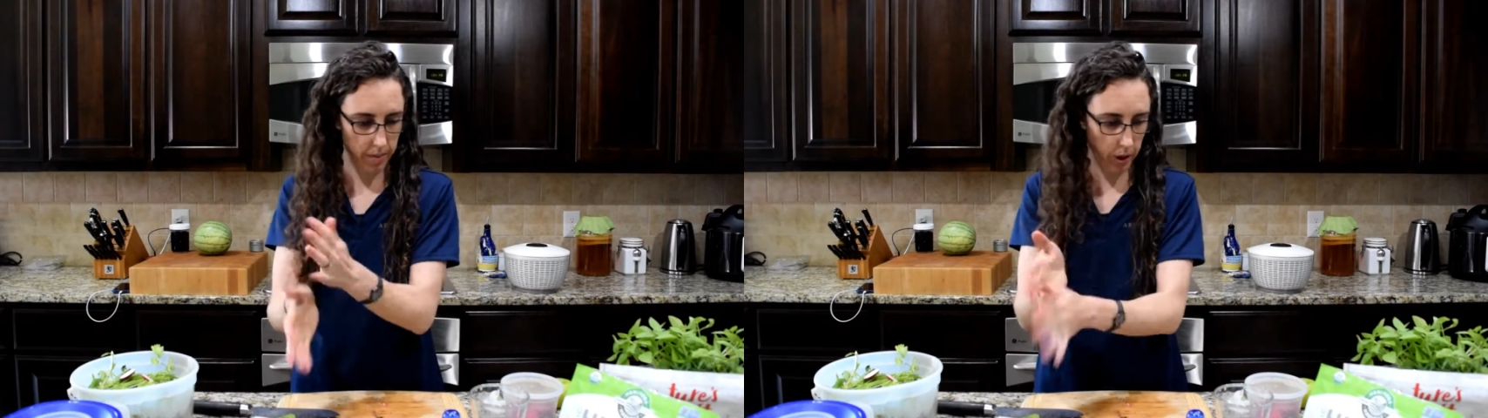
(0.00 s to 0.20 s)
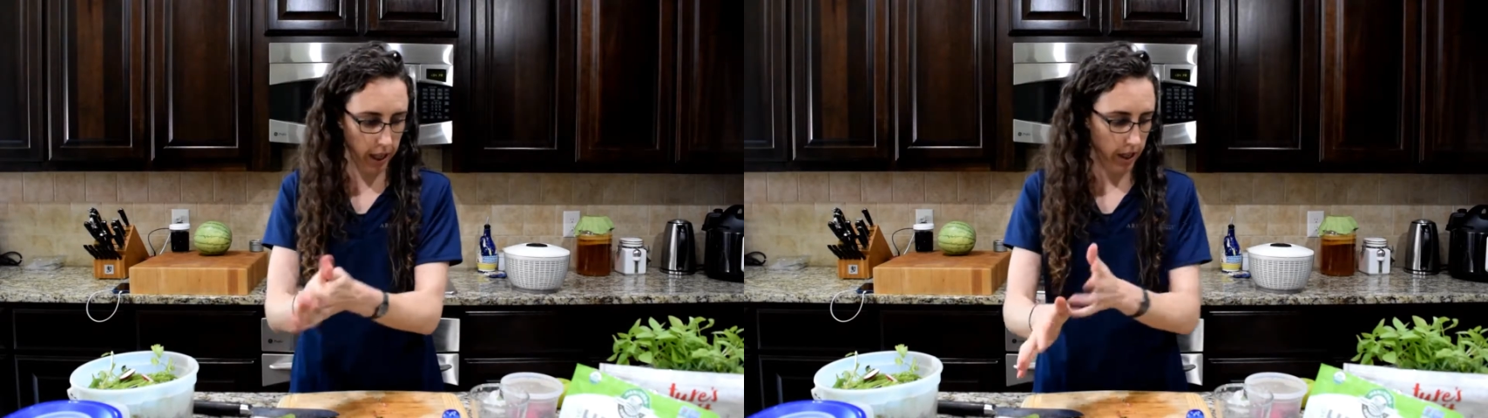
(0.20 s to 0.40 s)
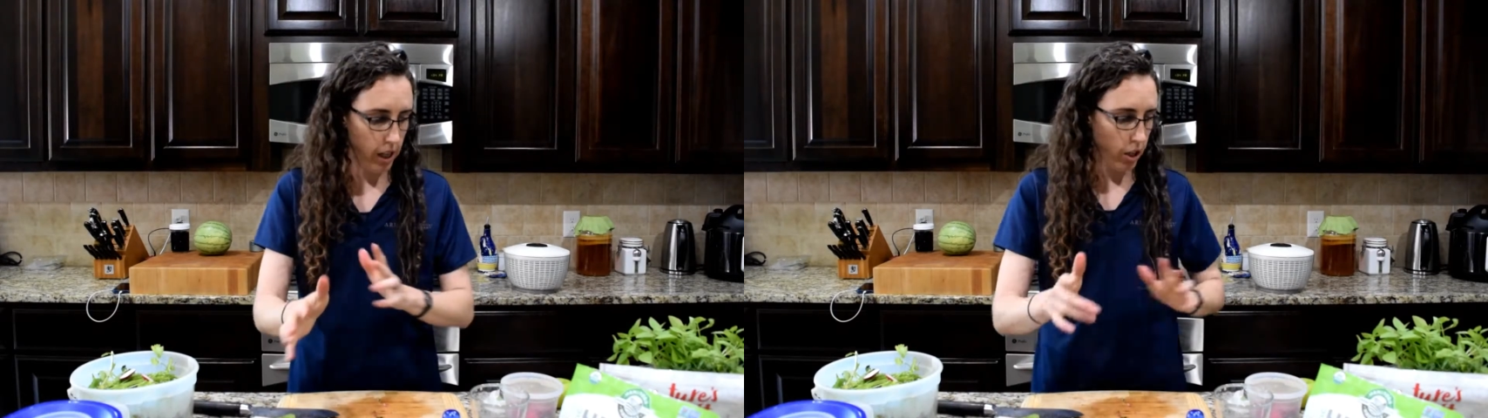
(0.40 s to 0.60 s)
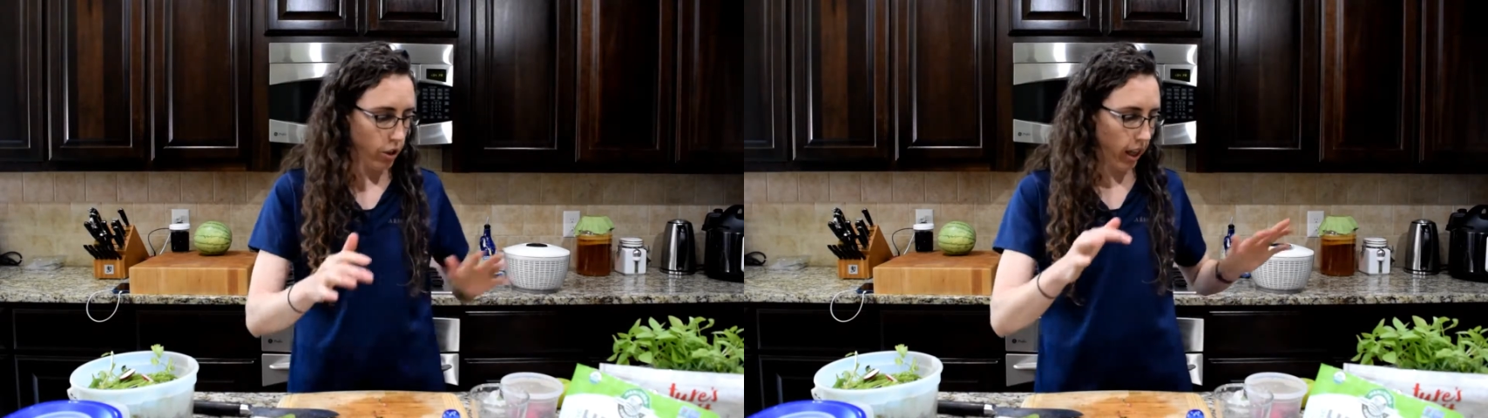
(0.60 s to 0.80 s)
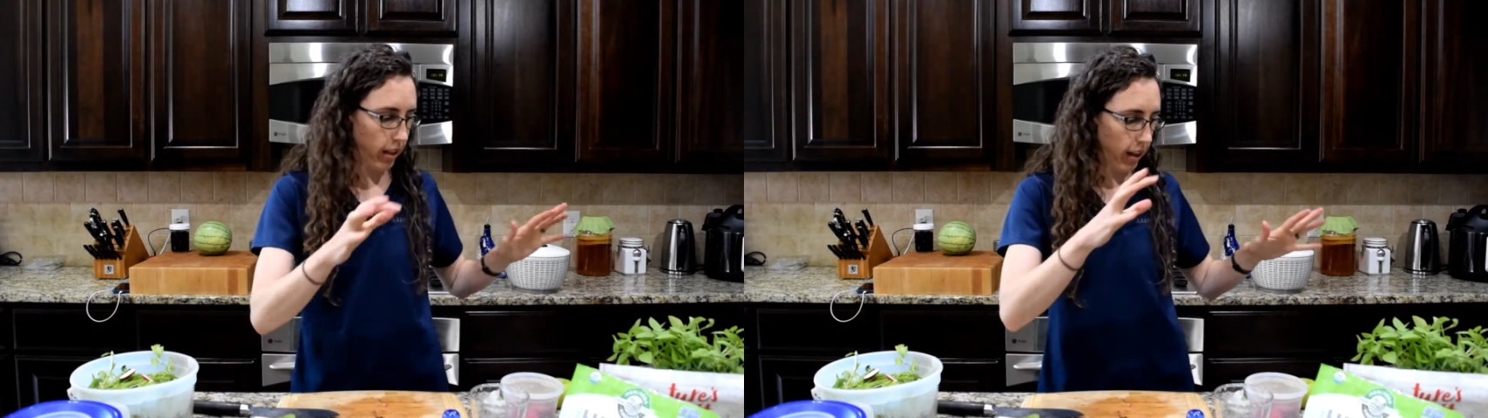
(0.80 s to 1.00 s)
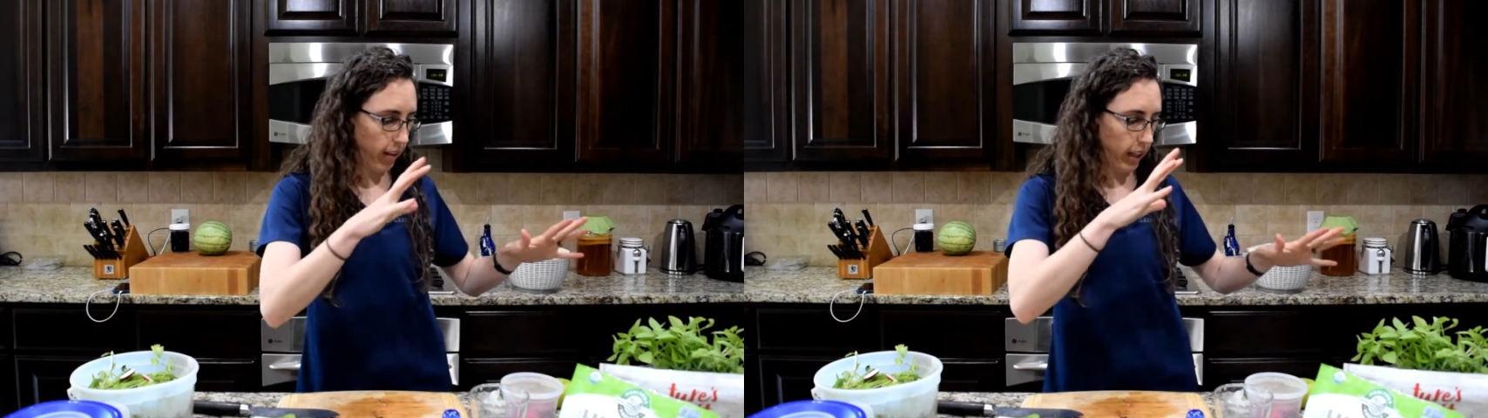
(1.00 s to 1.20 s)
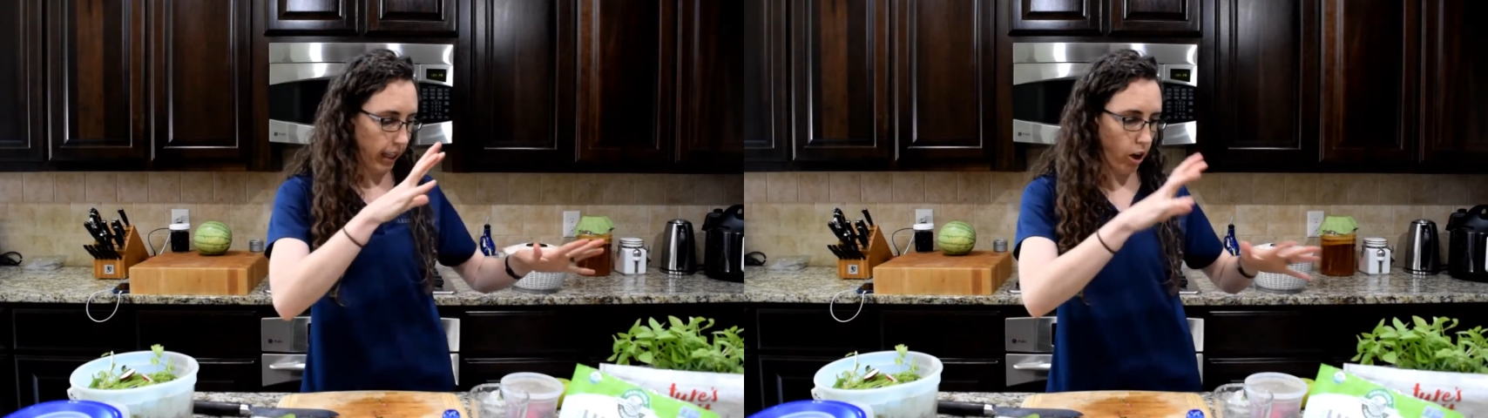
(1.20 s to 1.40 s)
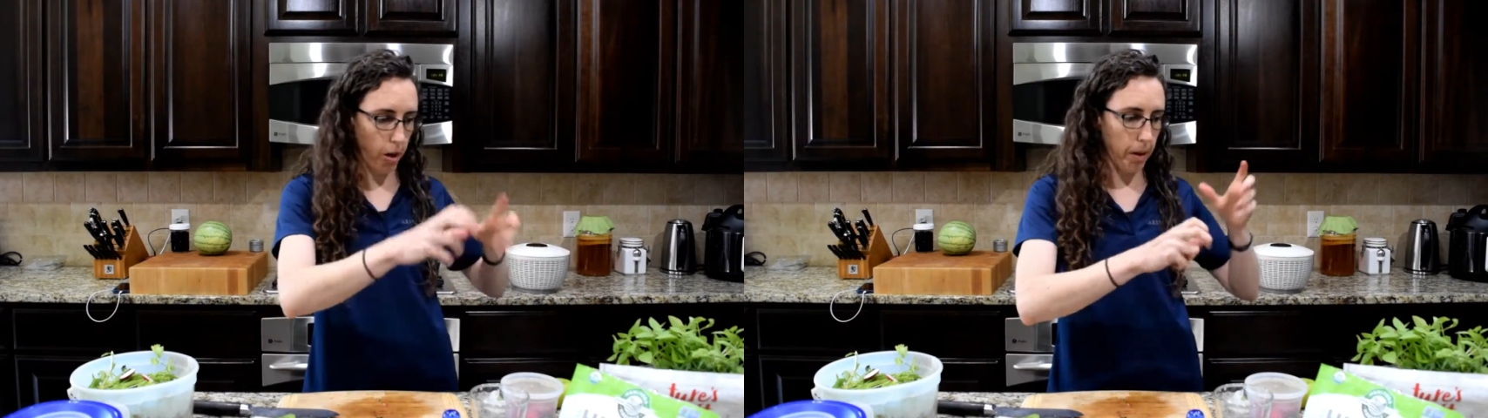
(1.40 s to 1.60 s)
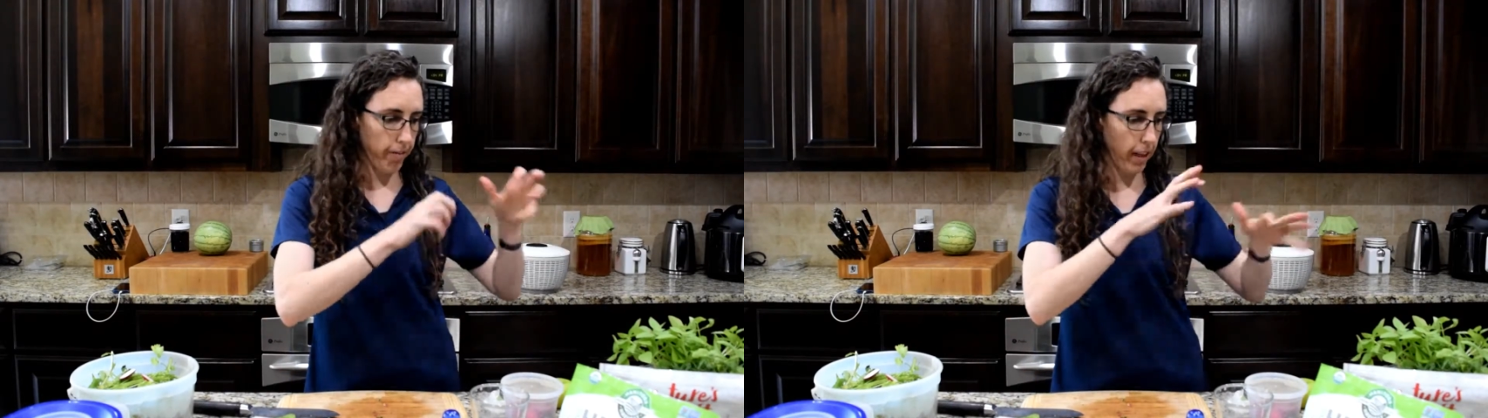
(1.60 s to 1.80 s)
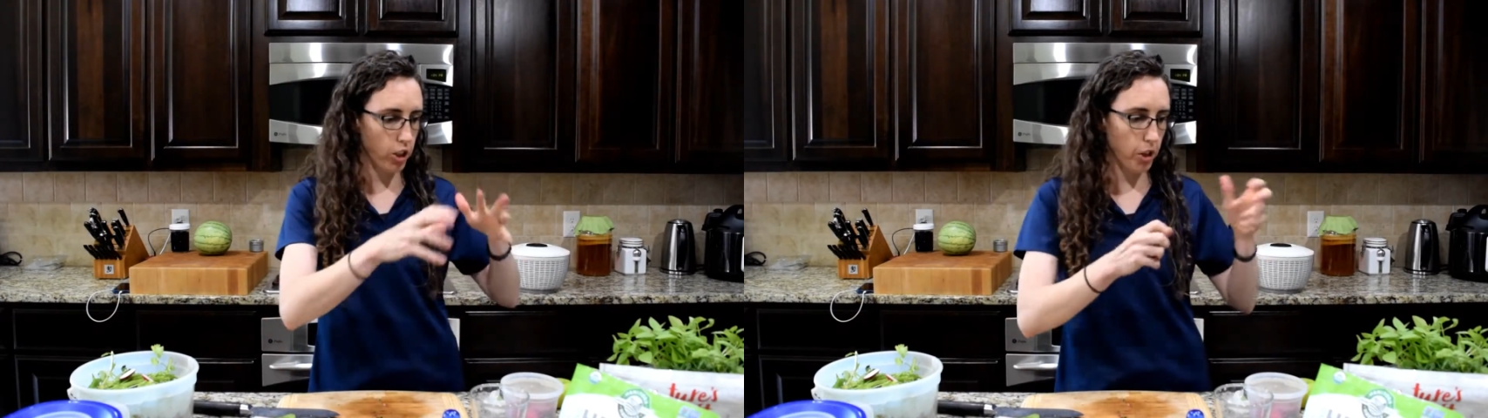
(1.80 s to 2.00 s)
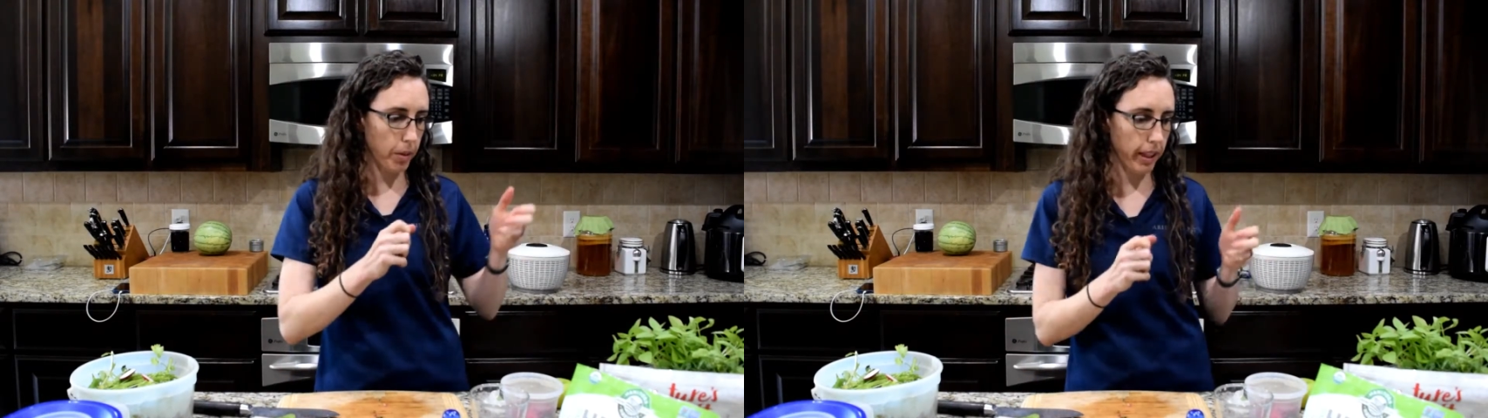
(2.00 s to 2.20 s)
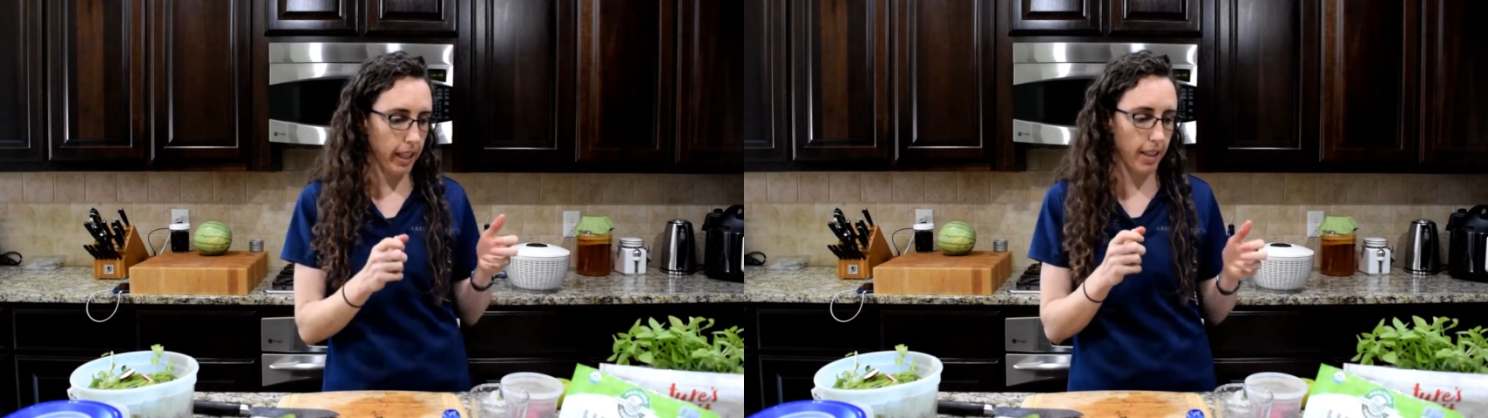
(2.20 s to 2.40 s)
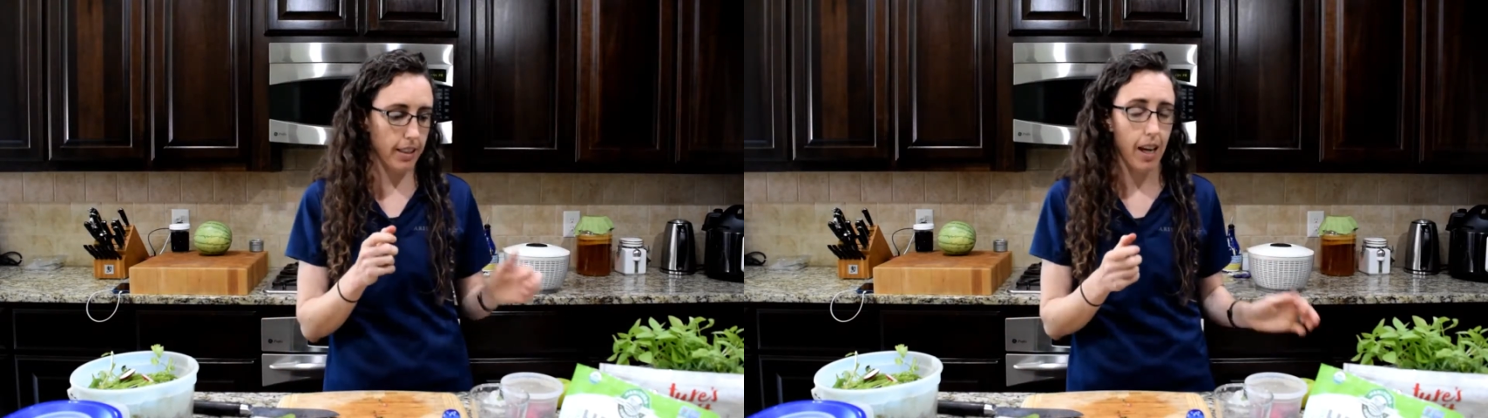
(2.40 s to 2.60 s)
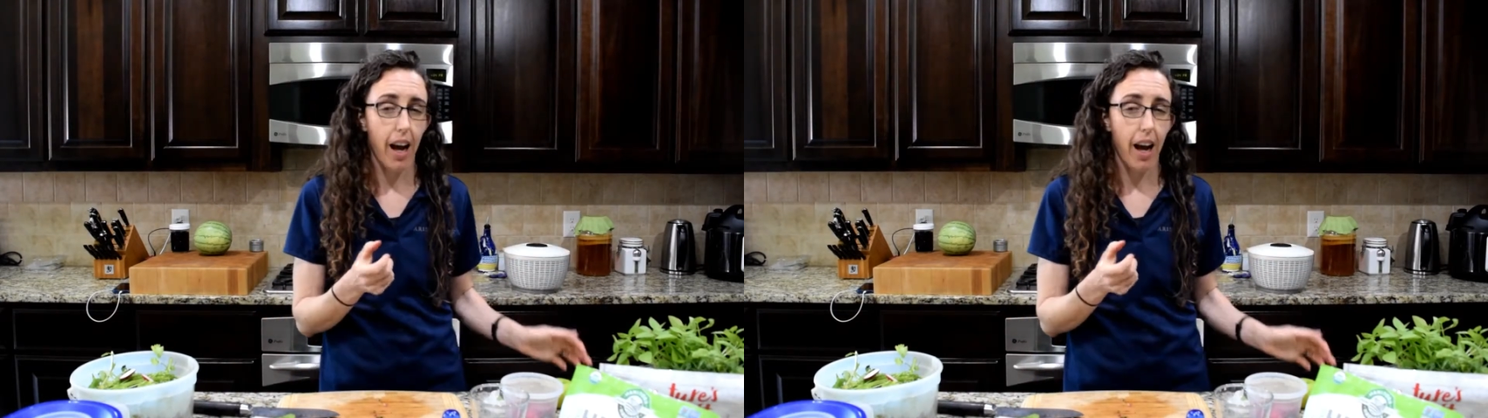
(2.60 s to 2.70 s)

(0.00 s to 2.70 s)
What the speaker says: Okay, so now that I've got like all my vegetable-y things,